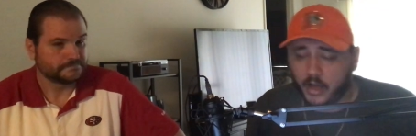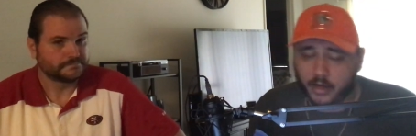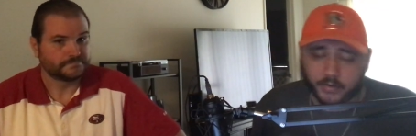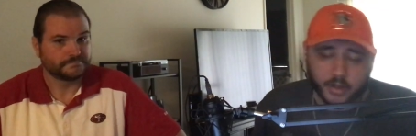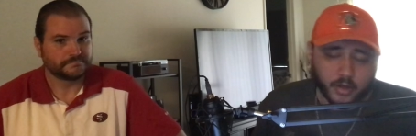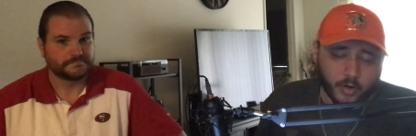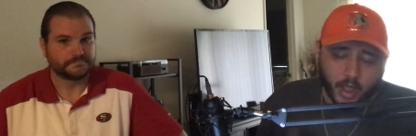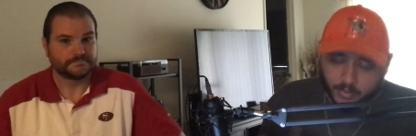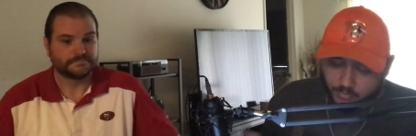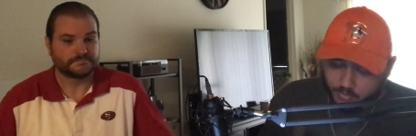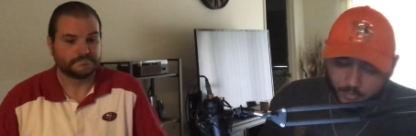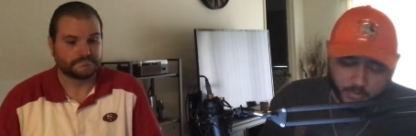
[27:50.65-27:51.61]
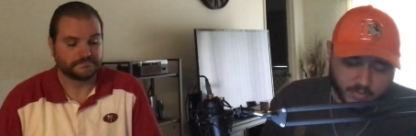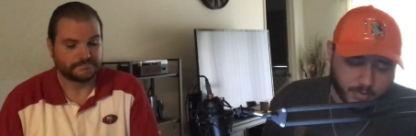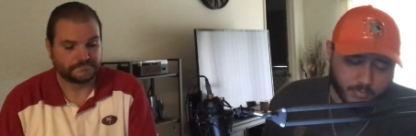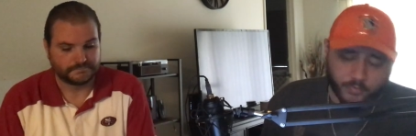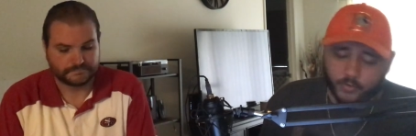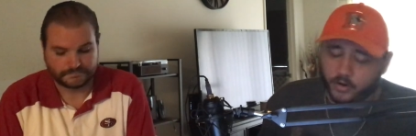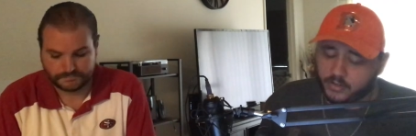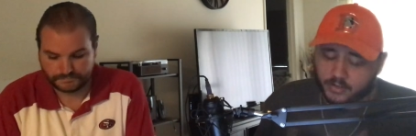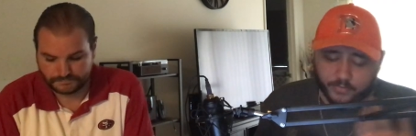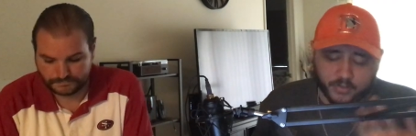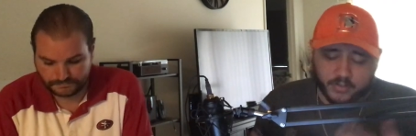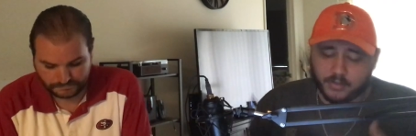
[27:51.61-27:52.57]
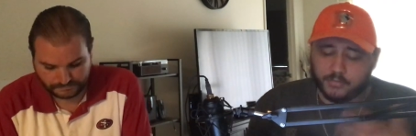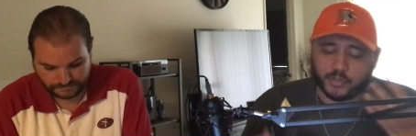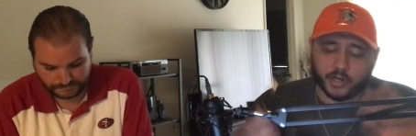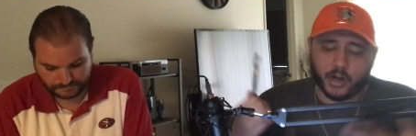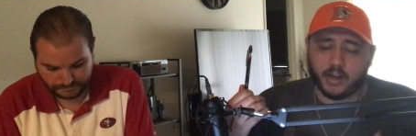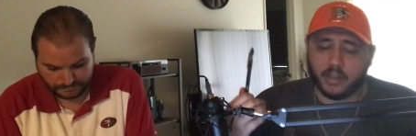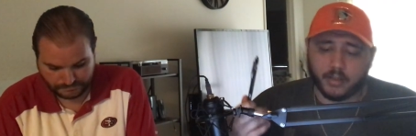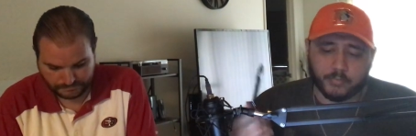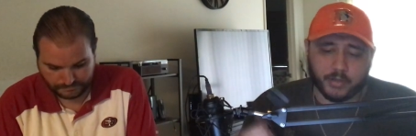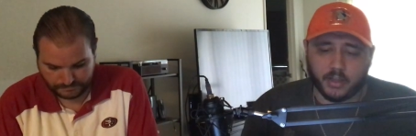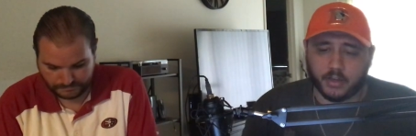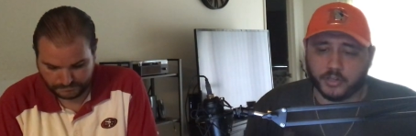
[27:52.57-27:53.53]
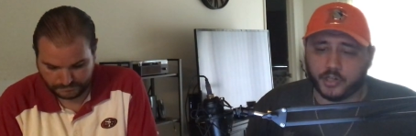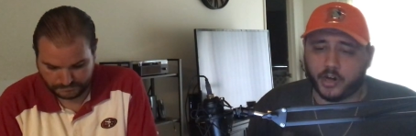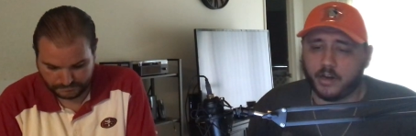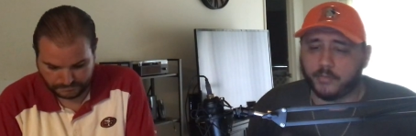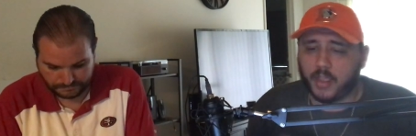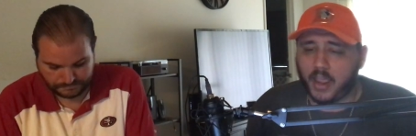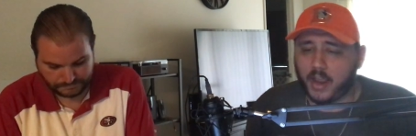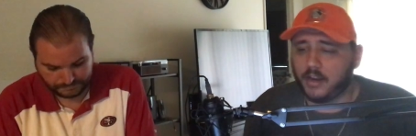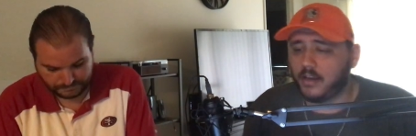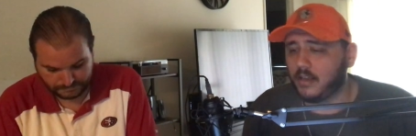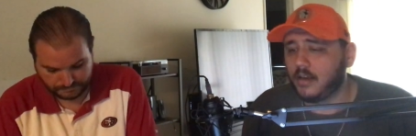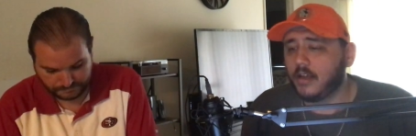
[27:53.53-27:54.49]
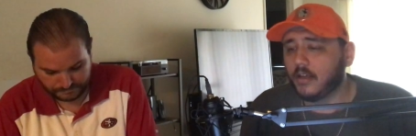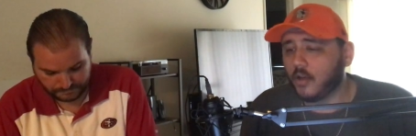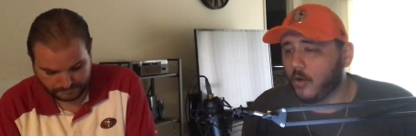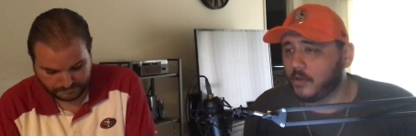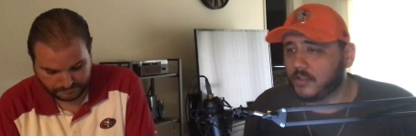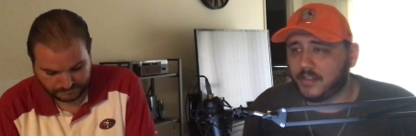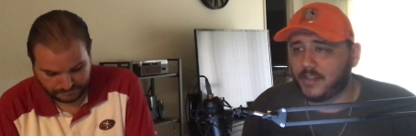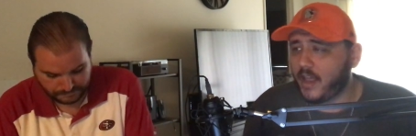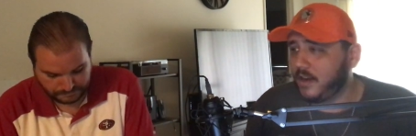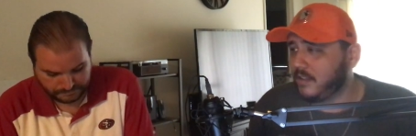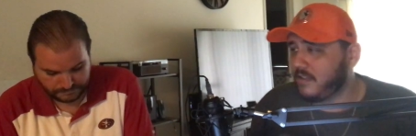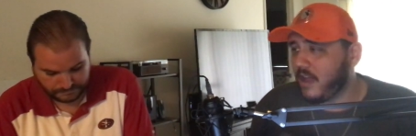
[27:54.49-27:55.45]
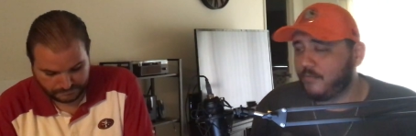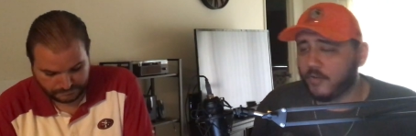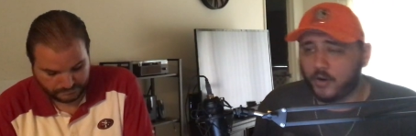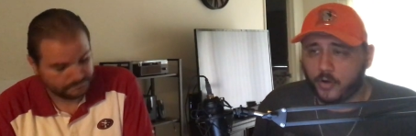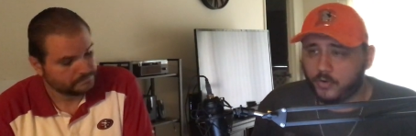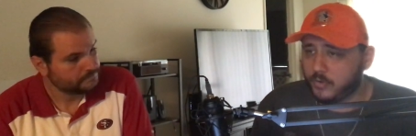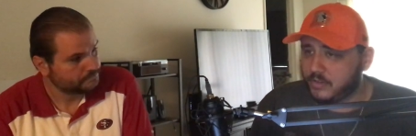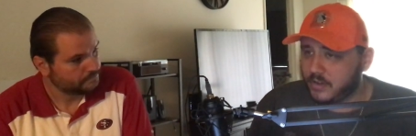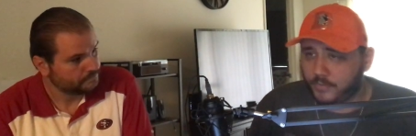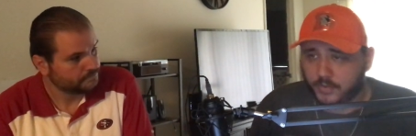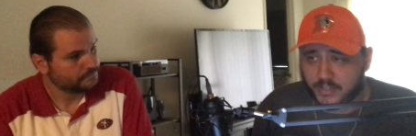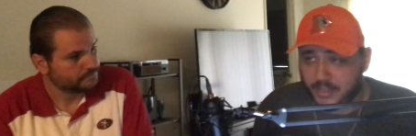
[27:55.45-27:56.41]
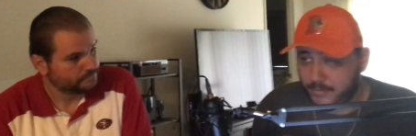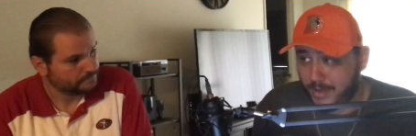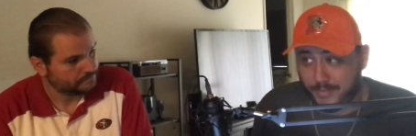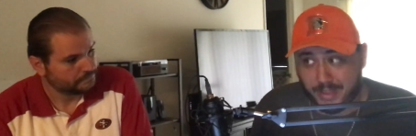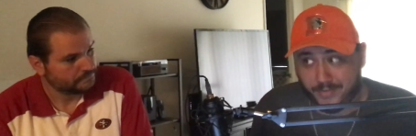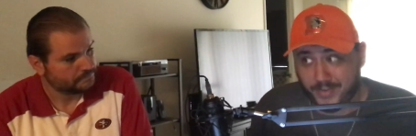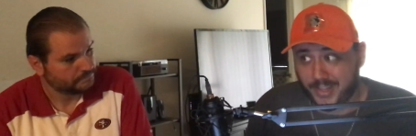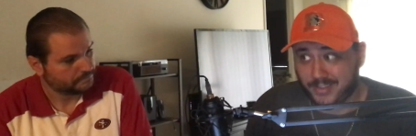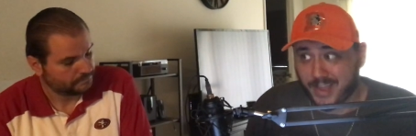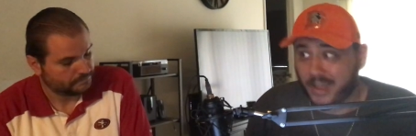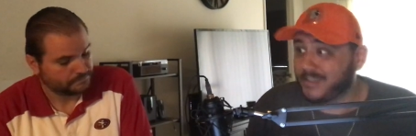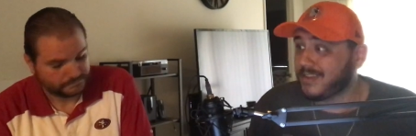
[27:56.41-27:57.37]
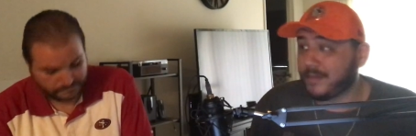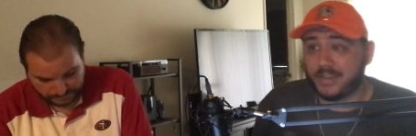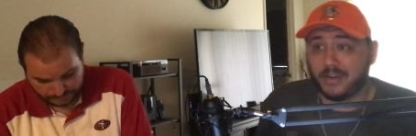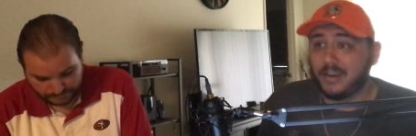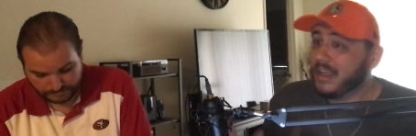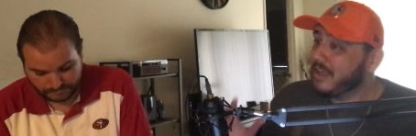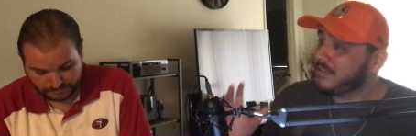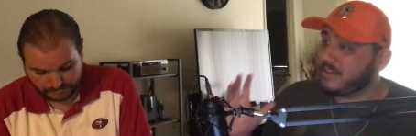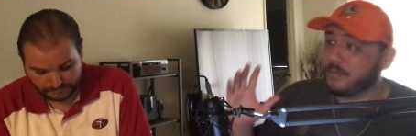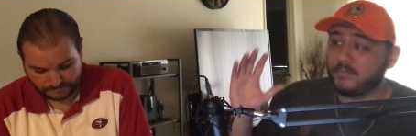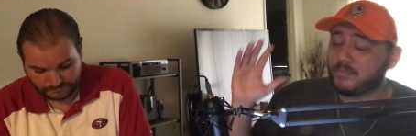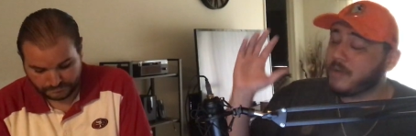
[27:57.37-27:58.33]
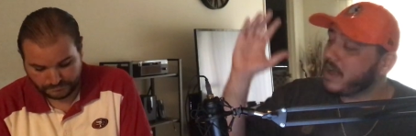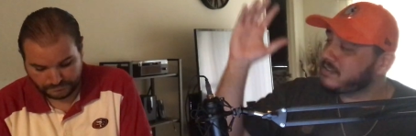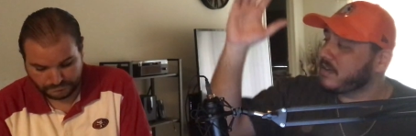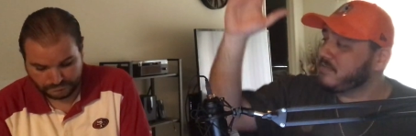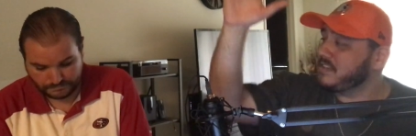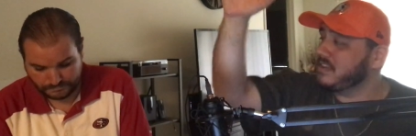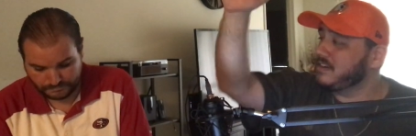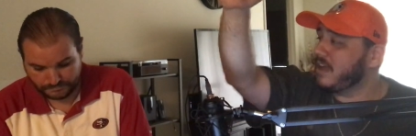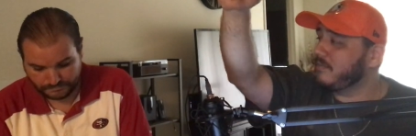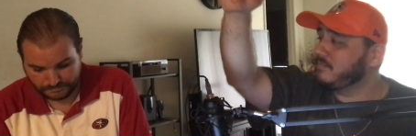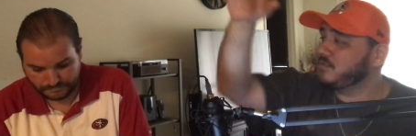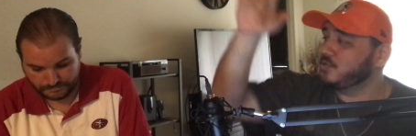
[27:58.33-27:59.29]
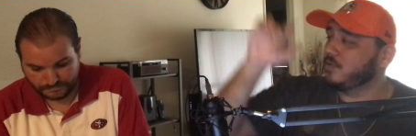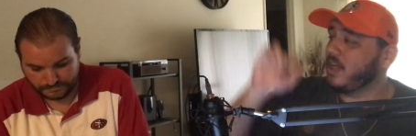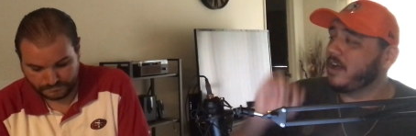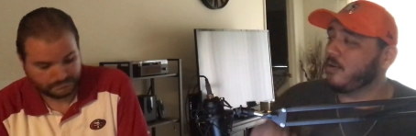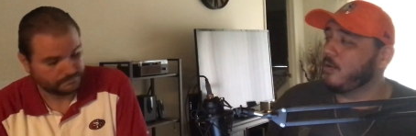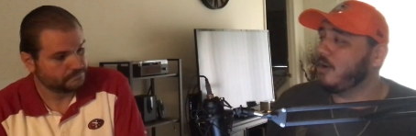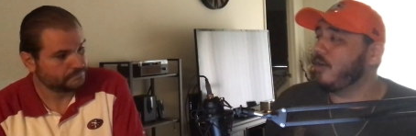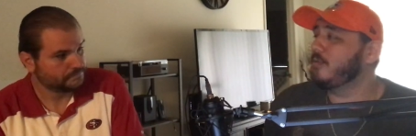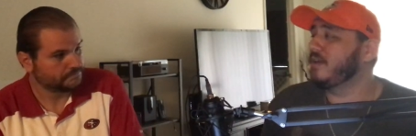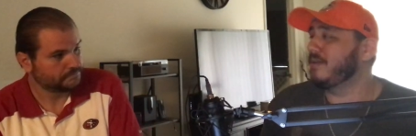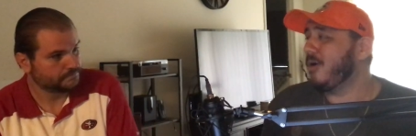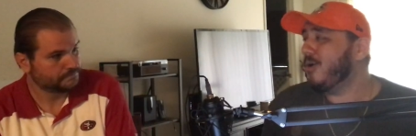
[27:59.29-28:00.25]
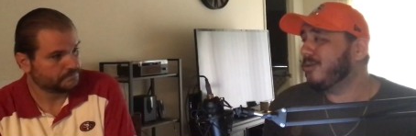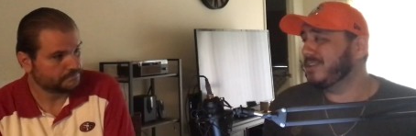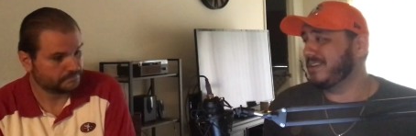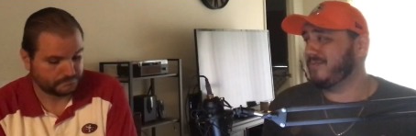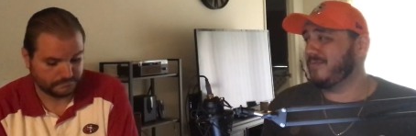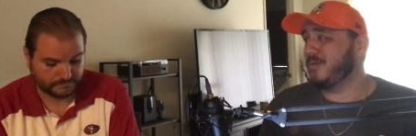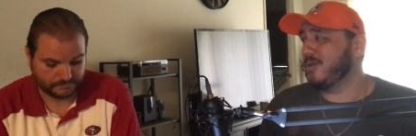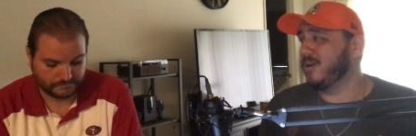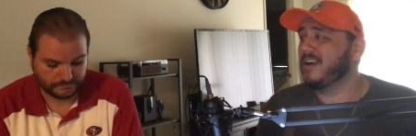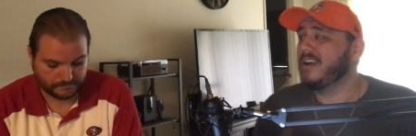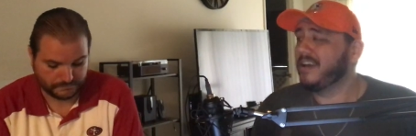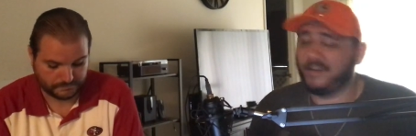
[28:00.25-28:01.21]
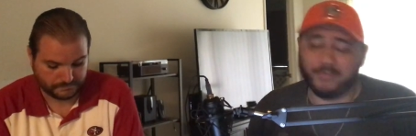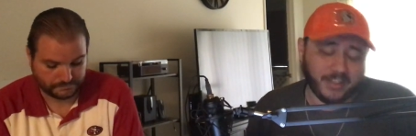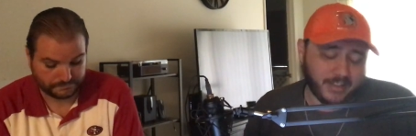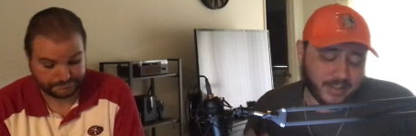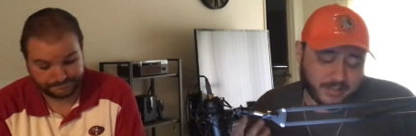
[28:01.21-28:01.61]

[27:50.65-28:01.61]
Speaker 1: Uh, I like we said before, could definitely see him trading, being a trade-up candidate, going to ten at Denver, going to a different team, maybe even inside the top ten. Some mocks I've seen have Drew Lock going all the way to Oakland on four. I mean,